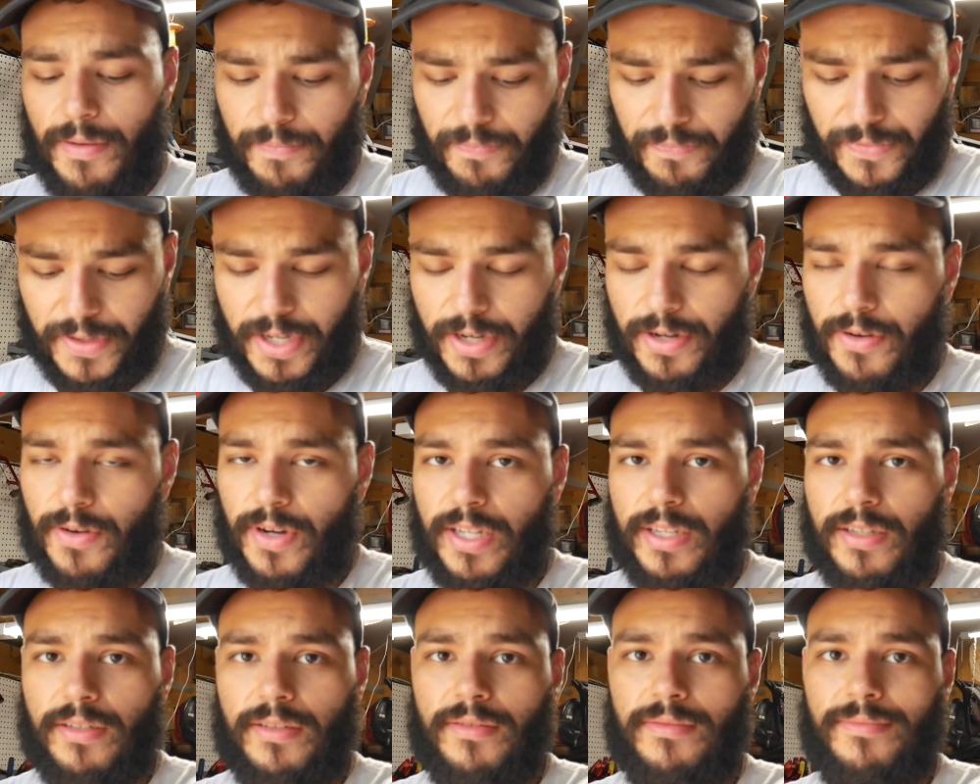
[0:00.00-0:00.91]
you know,
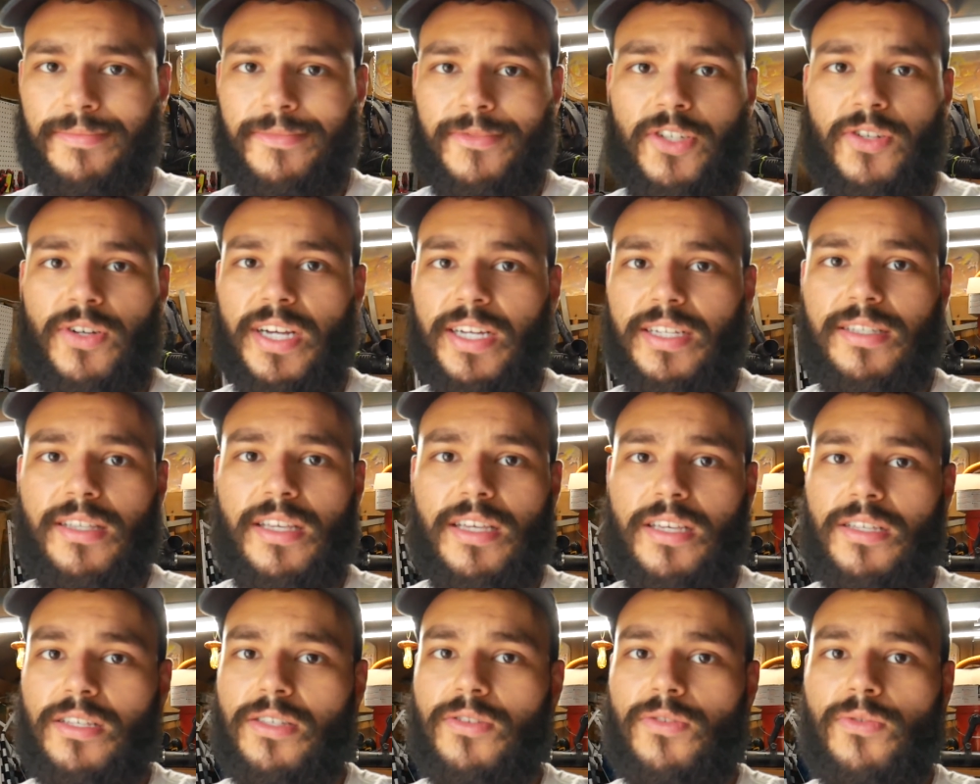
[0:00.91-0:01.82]
on
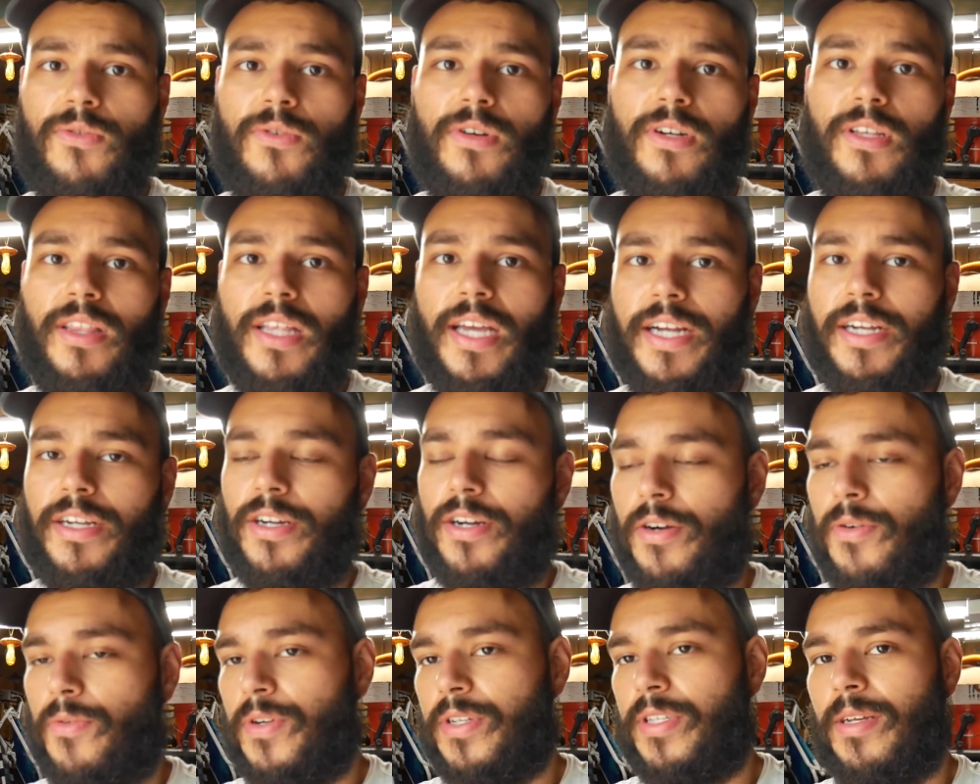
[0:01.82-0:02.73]
Craigslist or Let
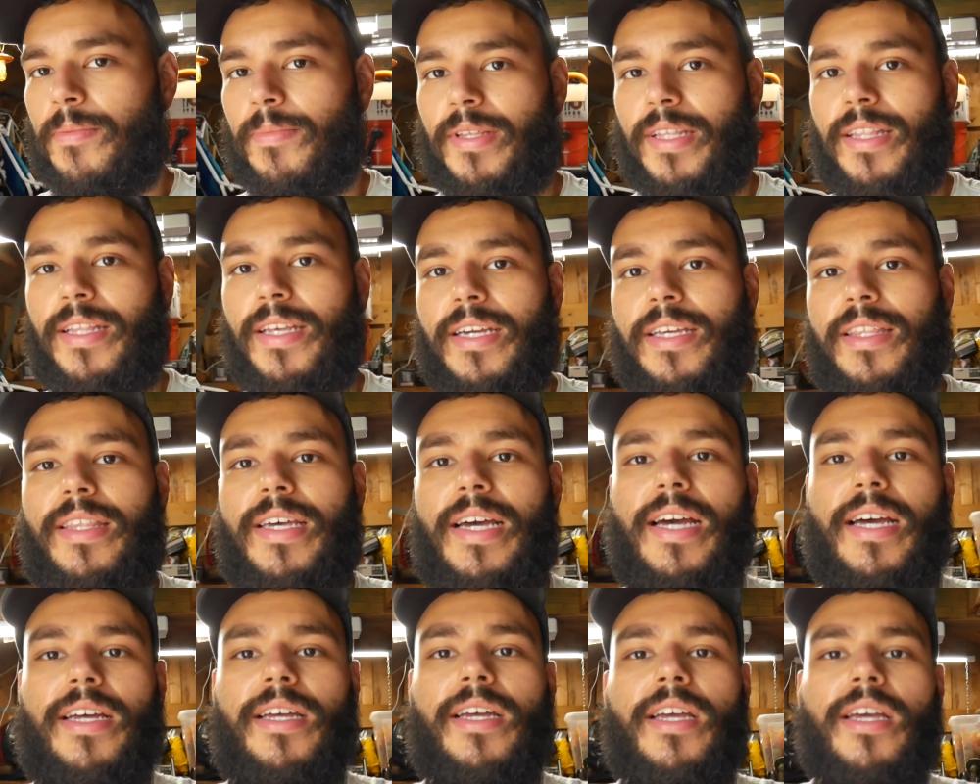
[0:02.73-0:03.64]
Go or something like
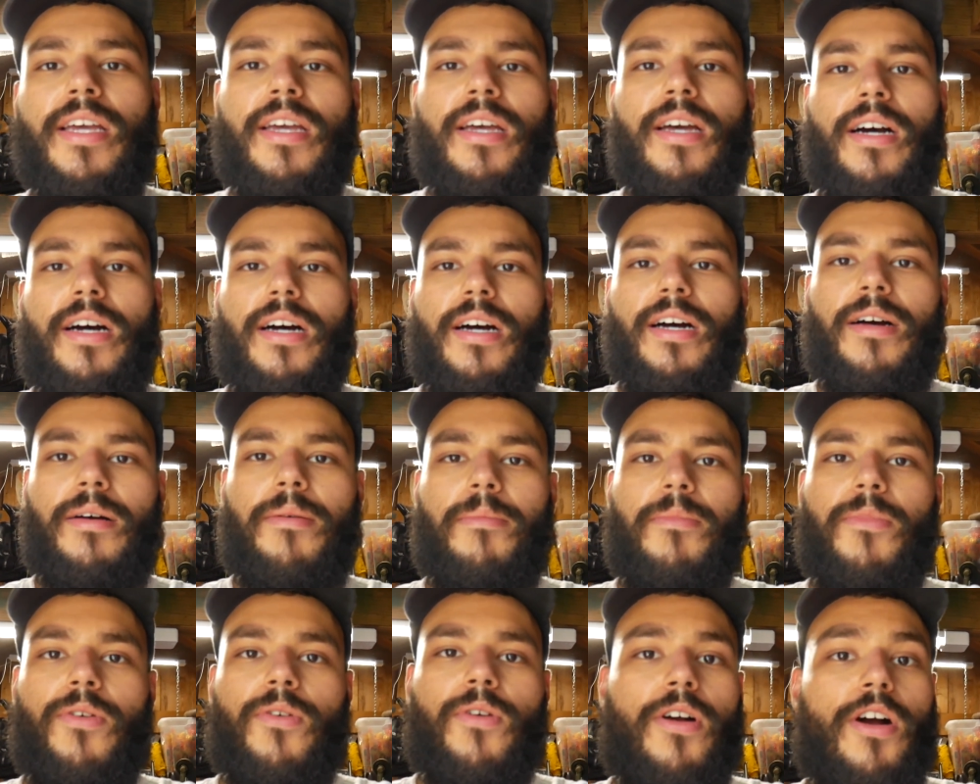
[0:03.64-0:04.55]
that,
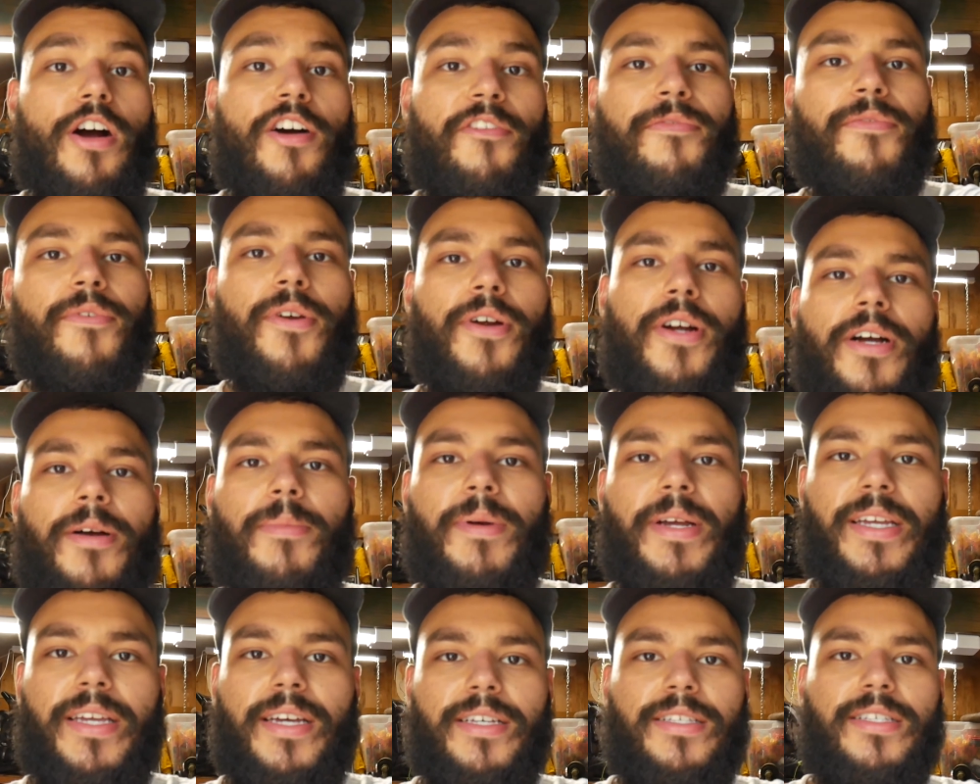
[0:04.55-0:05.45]
or OfferUp,
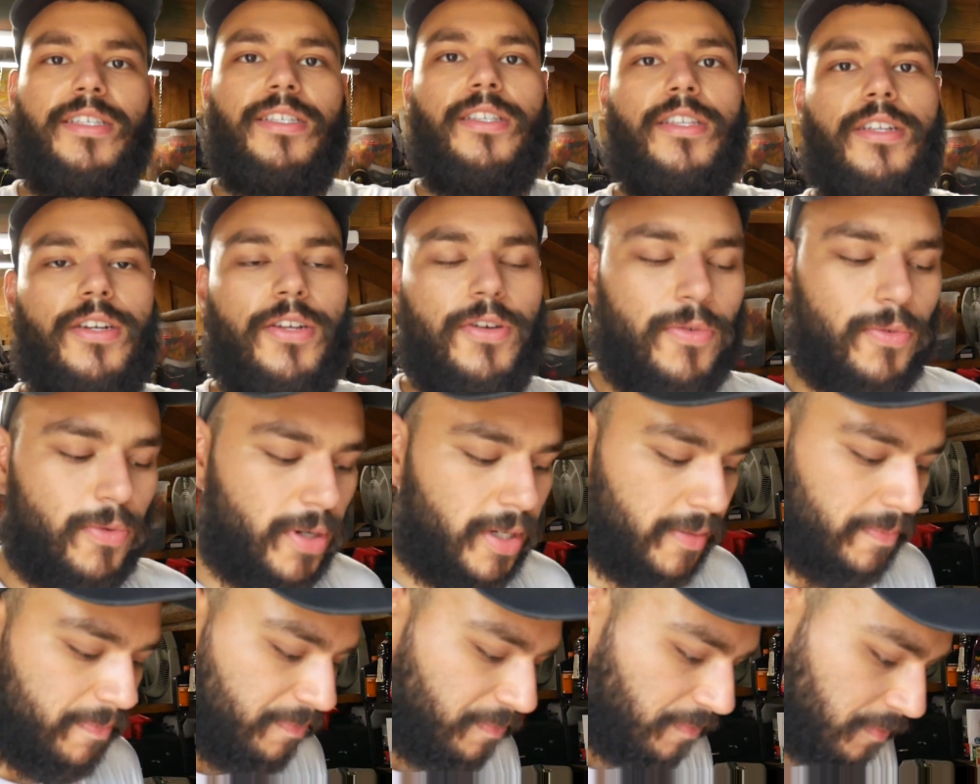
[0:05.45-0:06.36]
I guess is the new
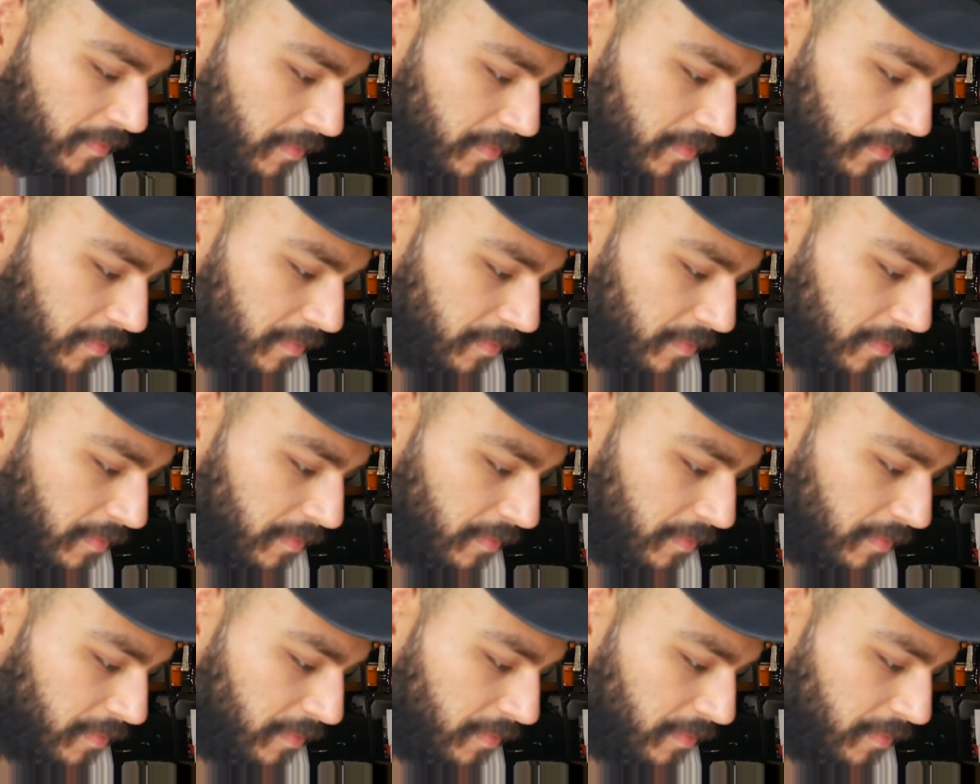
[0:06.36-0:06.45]
one.